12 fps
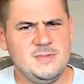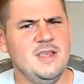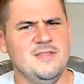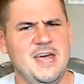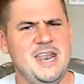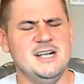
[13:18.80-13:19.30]

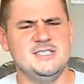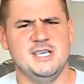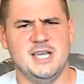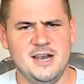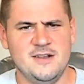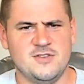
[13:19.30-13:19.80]
that
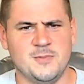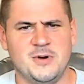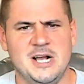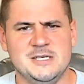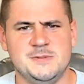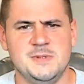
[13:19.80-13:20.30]
actually kind of
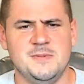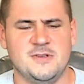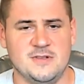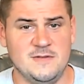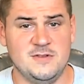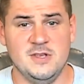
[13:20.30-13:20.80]
surprised me
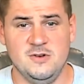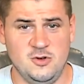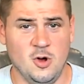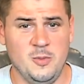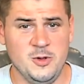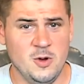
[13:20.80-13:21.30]
because I've seen
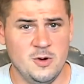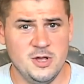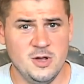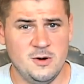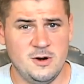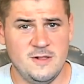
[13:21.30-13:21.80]
Dolby
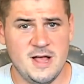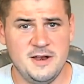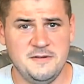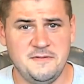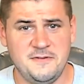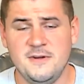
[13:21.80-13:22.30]
Audio in a lot
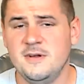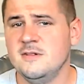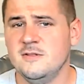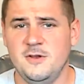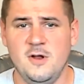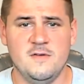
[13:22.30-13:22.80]
of
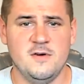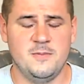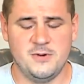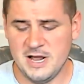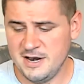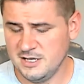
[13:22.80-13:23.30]
Lenovo
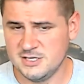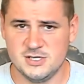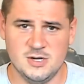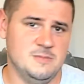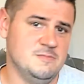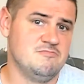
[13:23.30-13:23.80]
products.
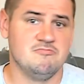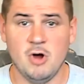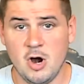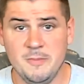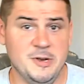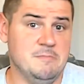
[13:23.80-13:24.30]
So
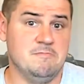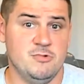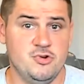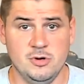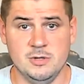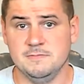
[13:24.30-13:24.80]
Harman,
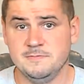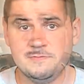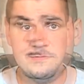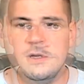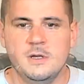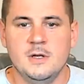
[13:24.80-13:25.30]
sure.
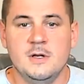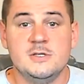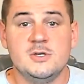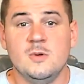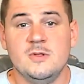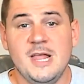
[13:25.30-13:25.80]

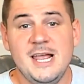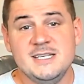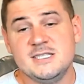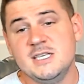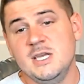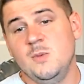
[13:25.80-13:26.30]
So
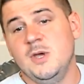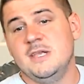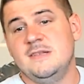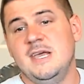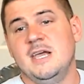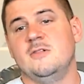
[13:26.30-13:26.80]
lastly, we
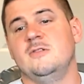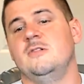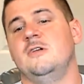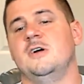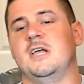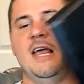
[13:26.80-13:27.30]
can take a
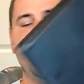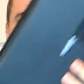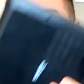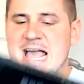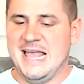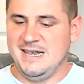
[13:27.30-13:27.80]
look
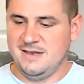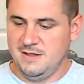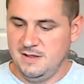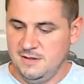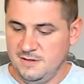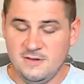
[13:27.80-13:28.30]
at,
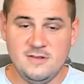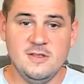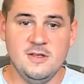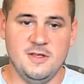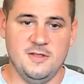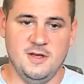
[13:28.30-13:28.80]
this
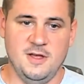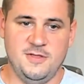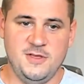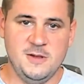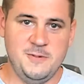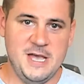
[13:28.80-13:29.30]
is the
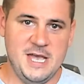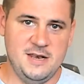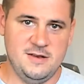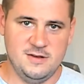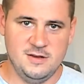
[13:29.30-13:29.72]
ThinkPad